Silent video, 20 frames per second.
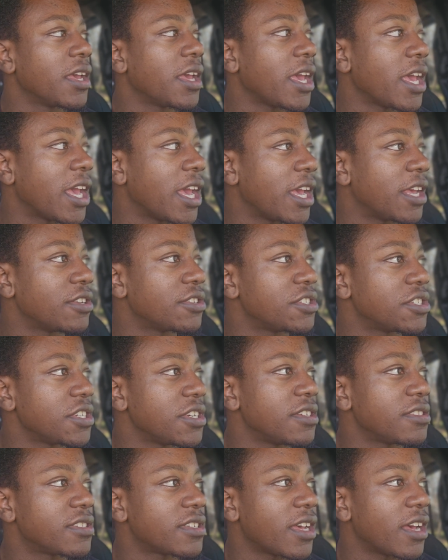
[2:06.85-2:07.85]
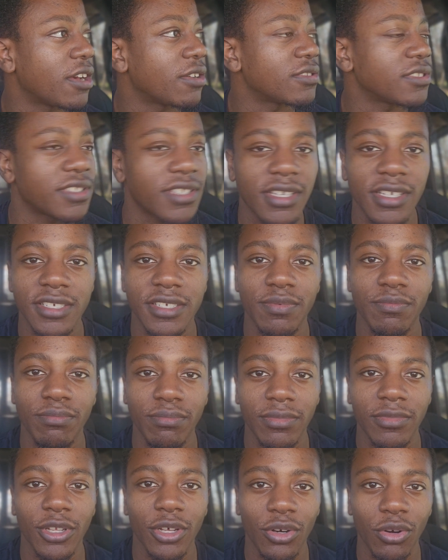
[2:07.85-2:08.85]
and she tells this
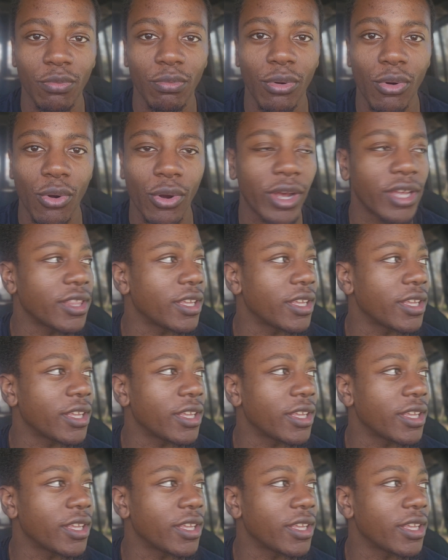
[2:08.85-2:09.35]
little boy